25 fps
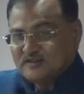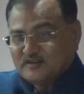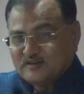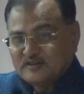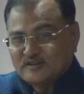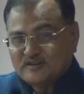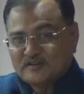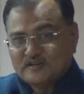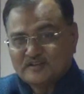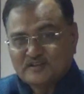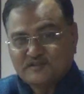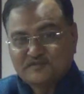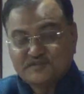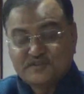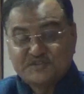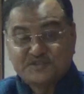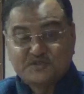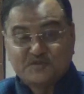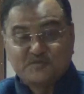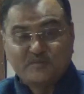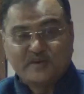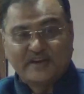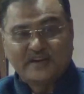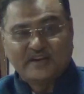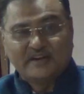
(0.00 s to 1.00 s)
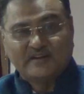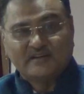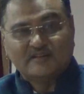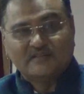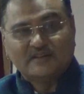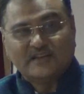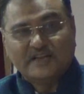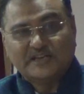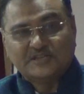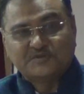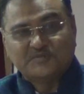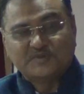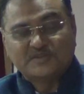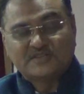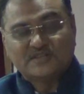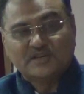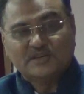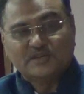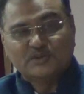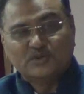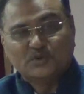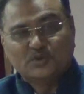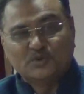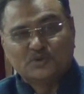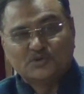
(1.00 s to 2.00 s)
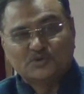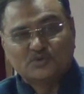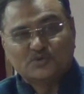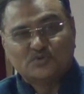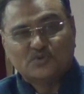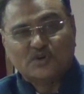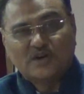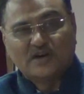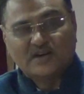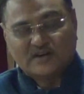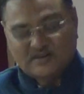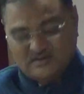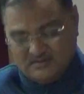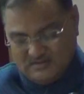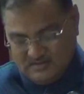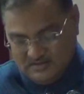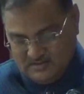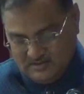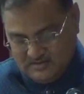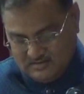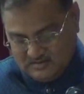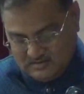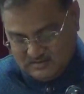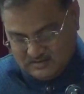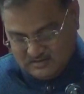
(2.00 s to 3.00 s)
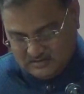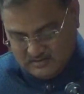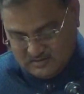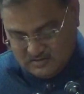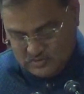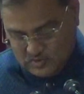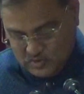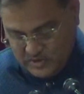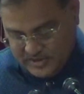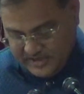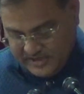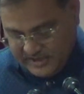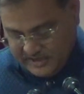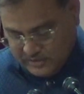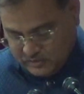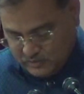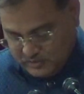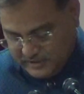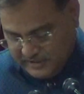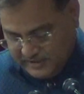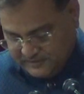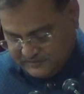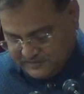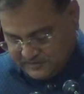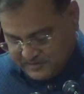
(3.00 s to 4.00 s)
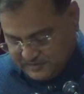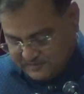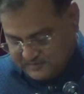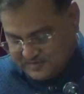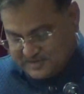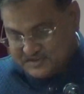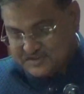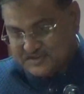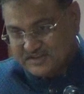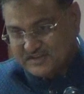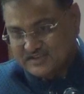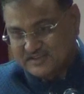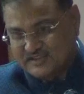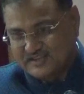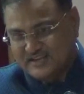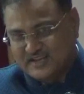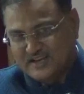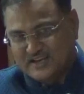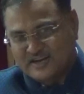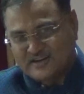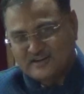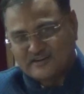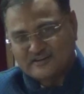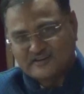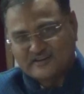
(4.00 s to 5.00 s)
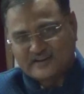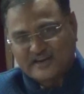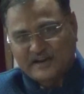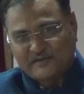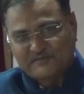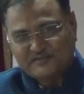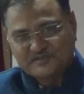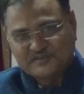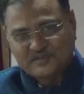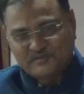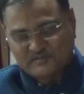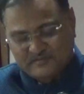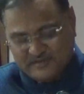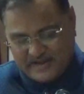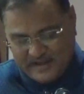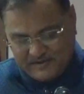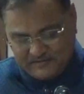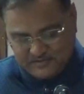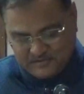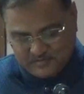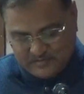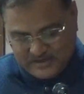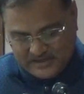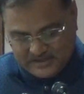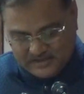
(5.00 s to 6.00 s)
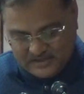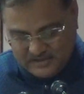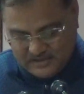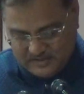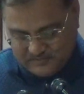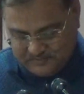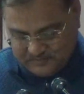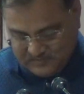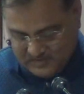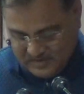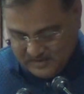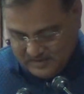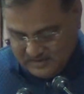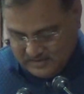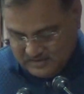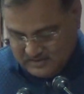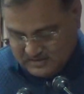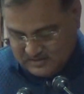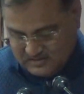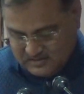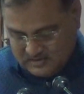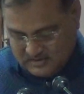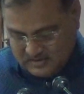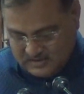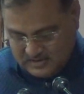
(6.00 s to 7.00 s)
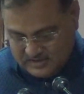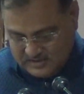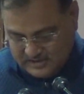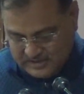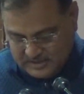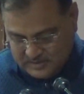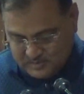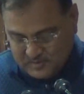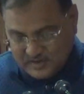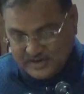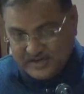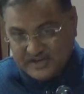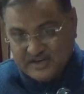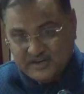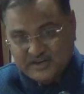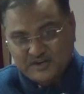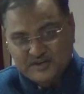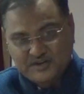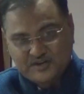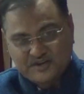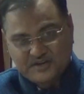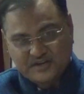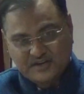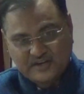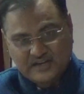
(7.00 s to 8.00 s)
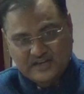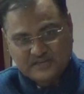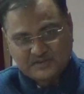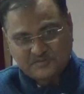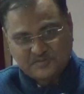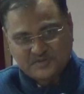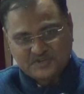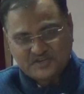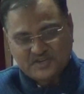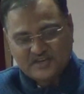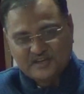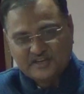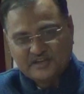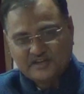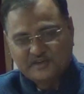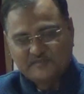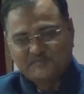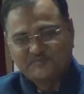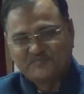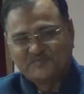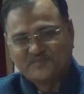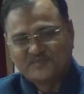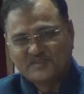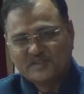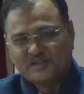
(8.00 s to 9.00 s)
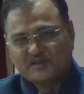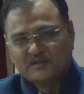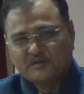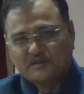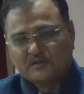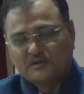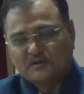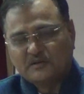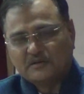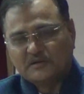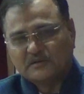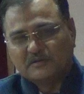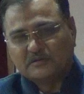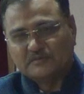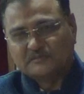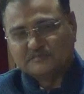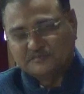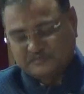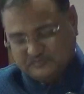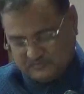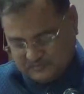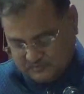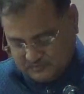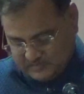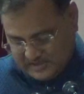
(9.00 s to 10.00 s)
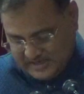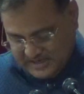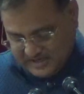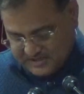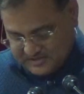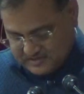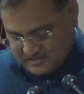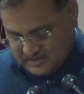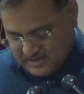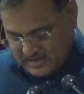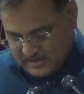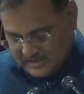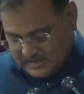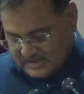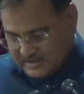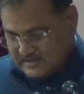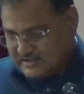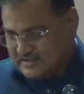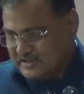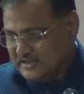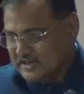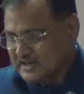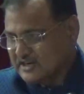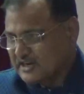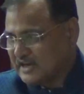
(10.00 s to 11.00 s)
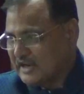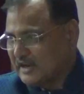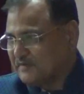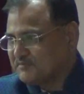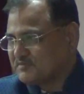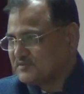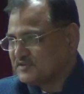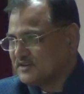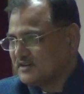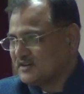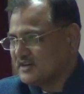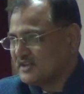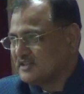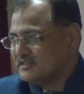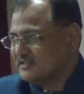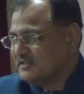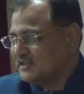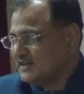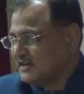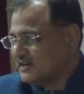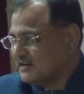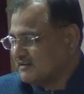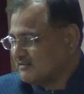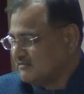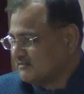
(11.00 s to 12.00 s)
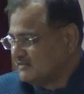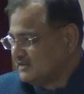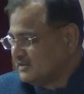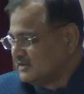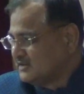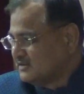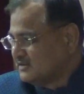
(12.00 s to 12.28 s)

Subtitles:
the fishermen, especially those who are going into deep sea fishing. They are trapped sometimes by the neighboring country, especially Pakistan, and they are captured and they are